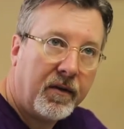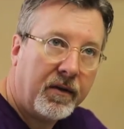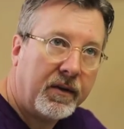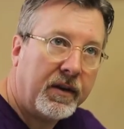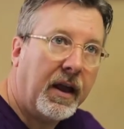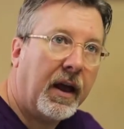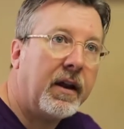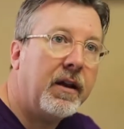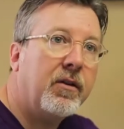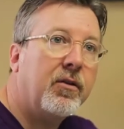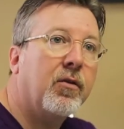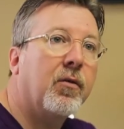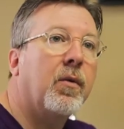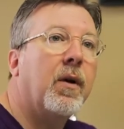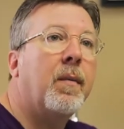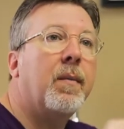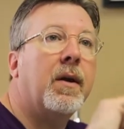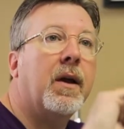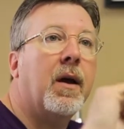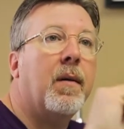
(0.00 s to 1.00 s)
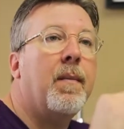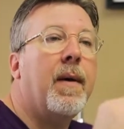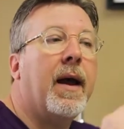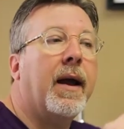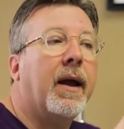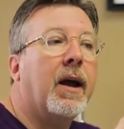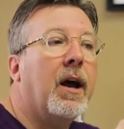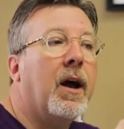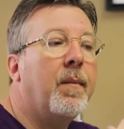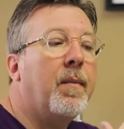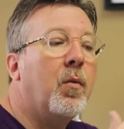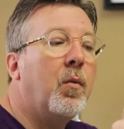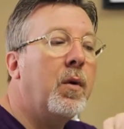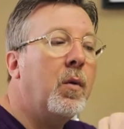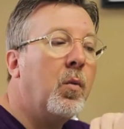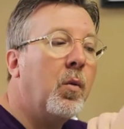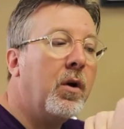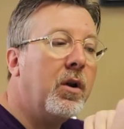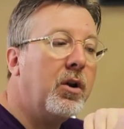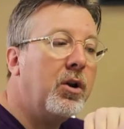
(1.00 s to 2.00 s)
down into REM and come back up. And we
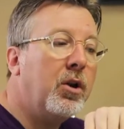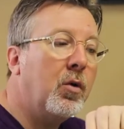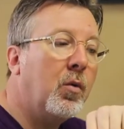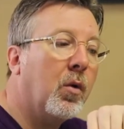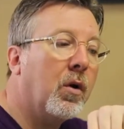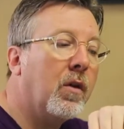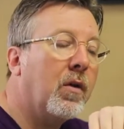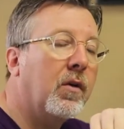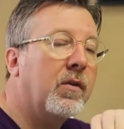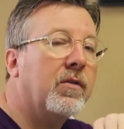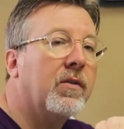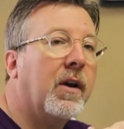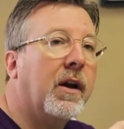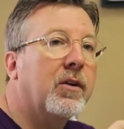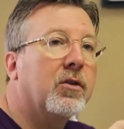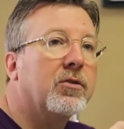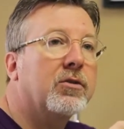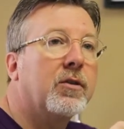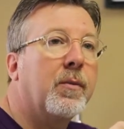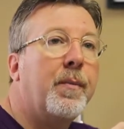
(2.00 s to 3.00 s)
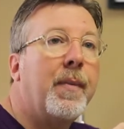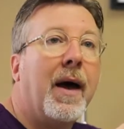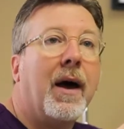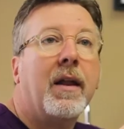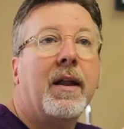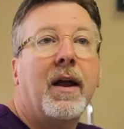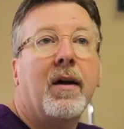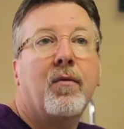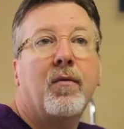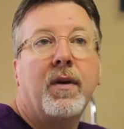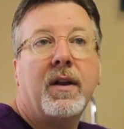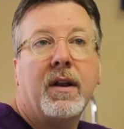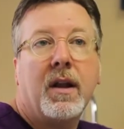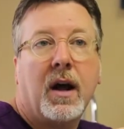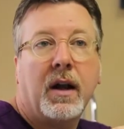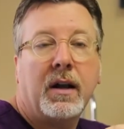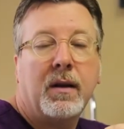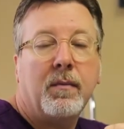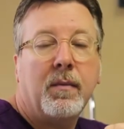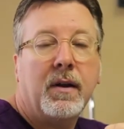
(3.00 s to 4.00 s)
want to do one of those cycles about every
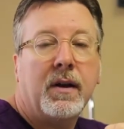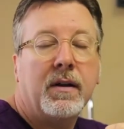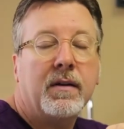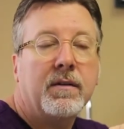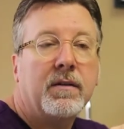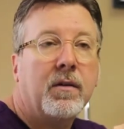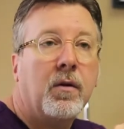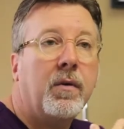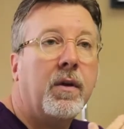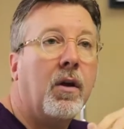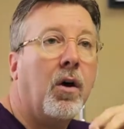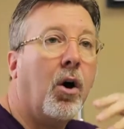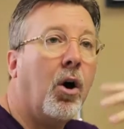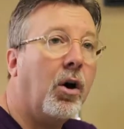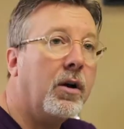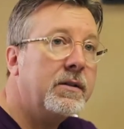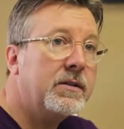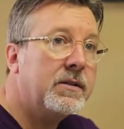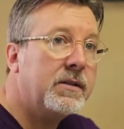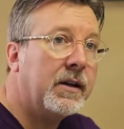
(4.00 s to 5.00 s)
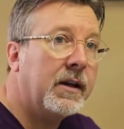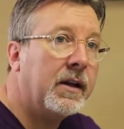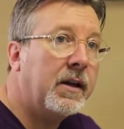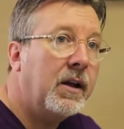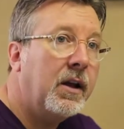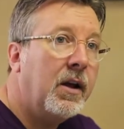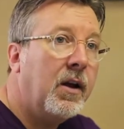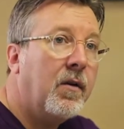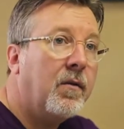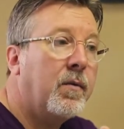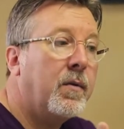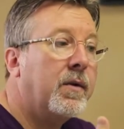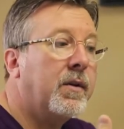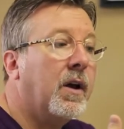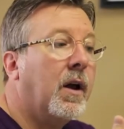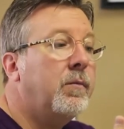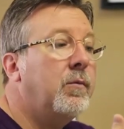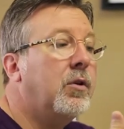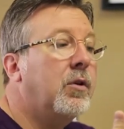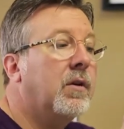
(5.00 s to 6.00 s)
90 minutes. So the onset from the
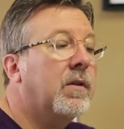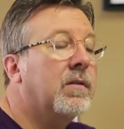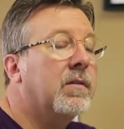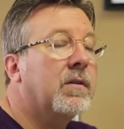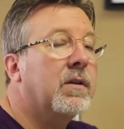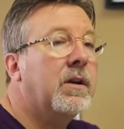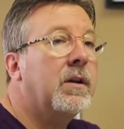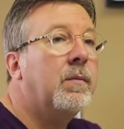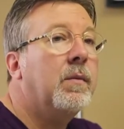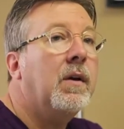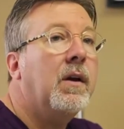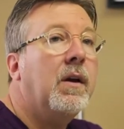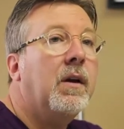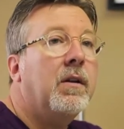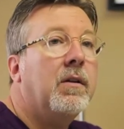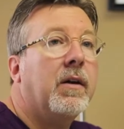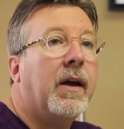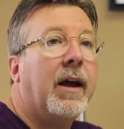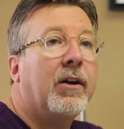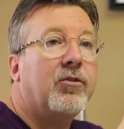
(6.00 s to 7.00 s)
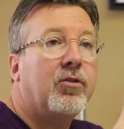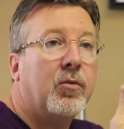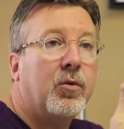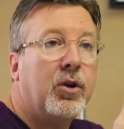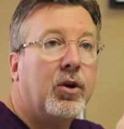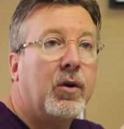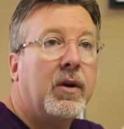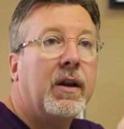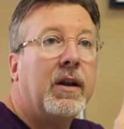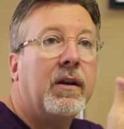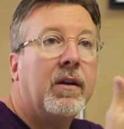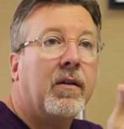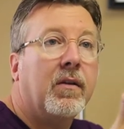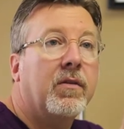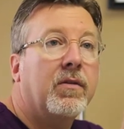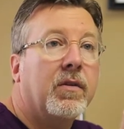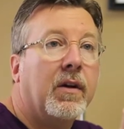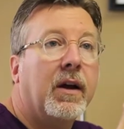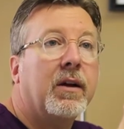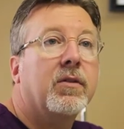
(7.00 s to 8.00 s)
time you go to sleep to actually when you get into
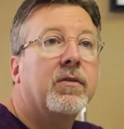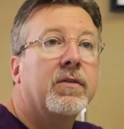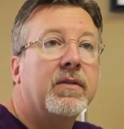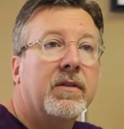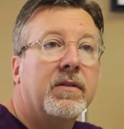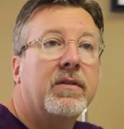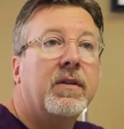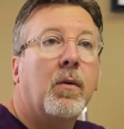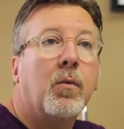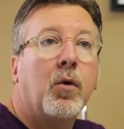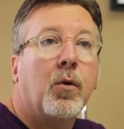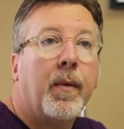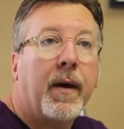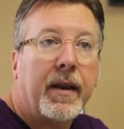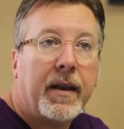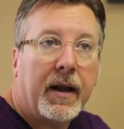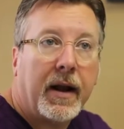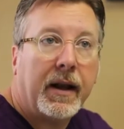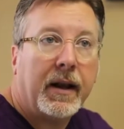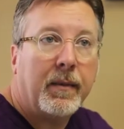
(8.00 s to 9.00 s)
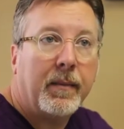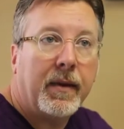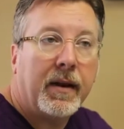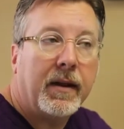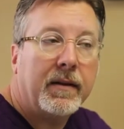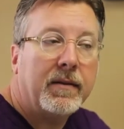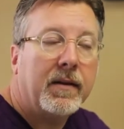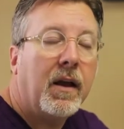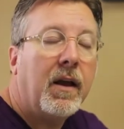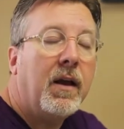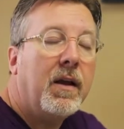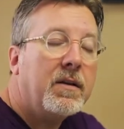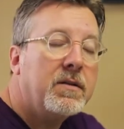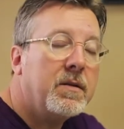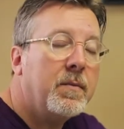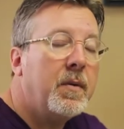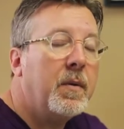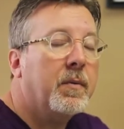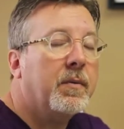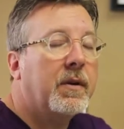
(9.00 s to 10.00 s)
those cycles is somewhere about 90 minutes.
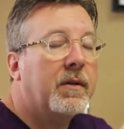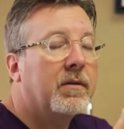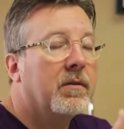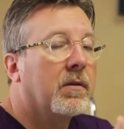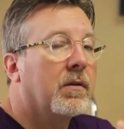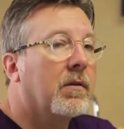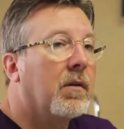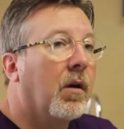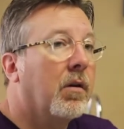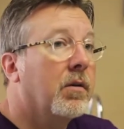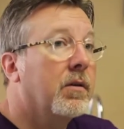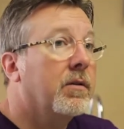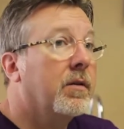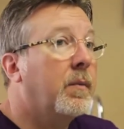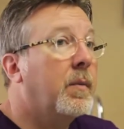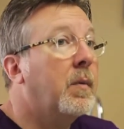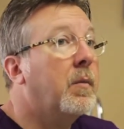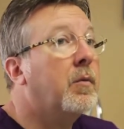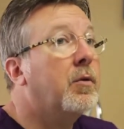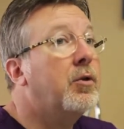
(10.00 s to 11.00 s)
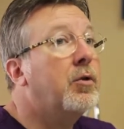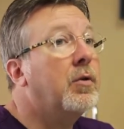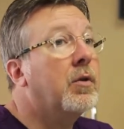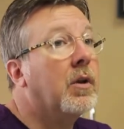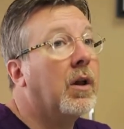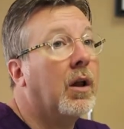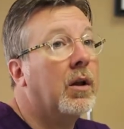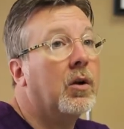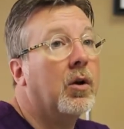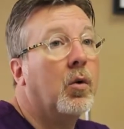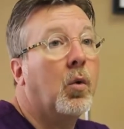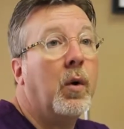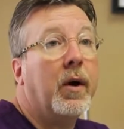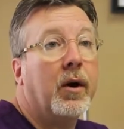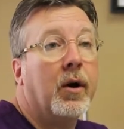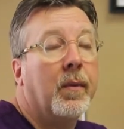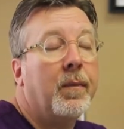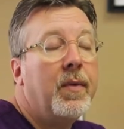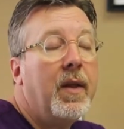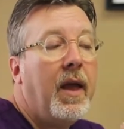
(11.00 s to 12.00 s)
Some people it takes a little longer, some people will do it a lot
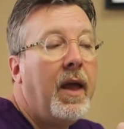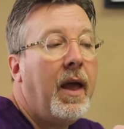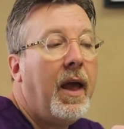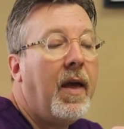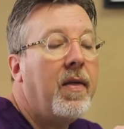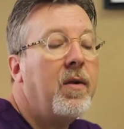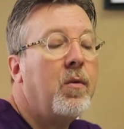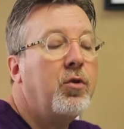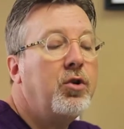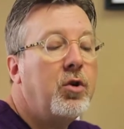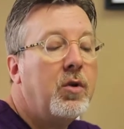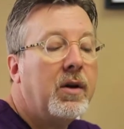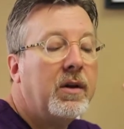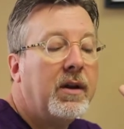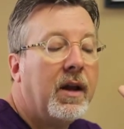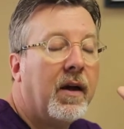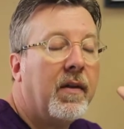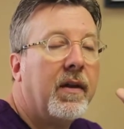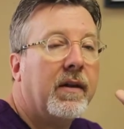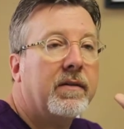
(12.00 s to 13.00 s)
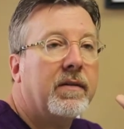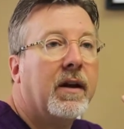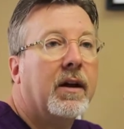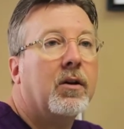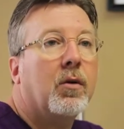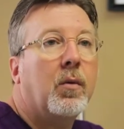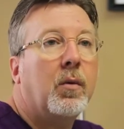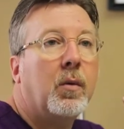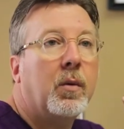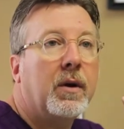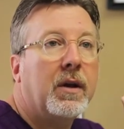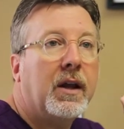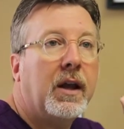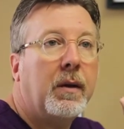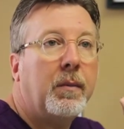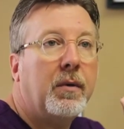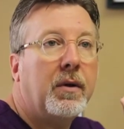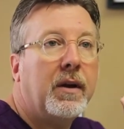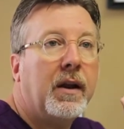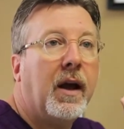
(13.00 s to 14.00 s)
quicker. And then when you get down that cycle, we want to
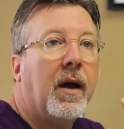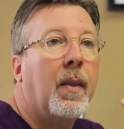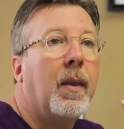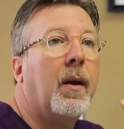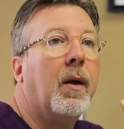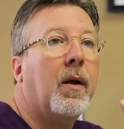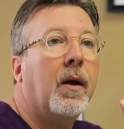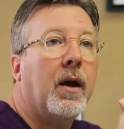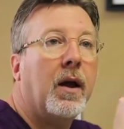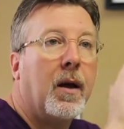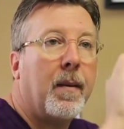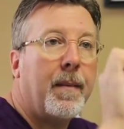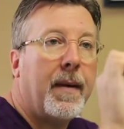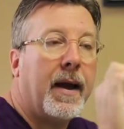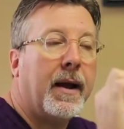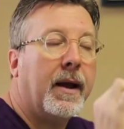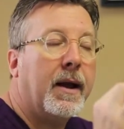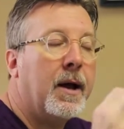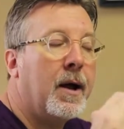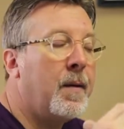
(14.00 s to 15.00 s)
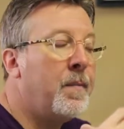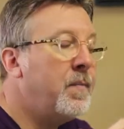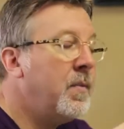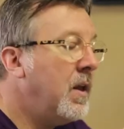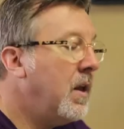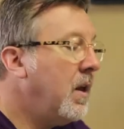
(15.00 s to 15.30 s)
keep you down there and come back up.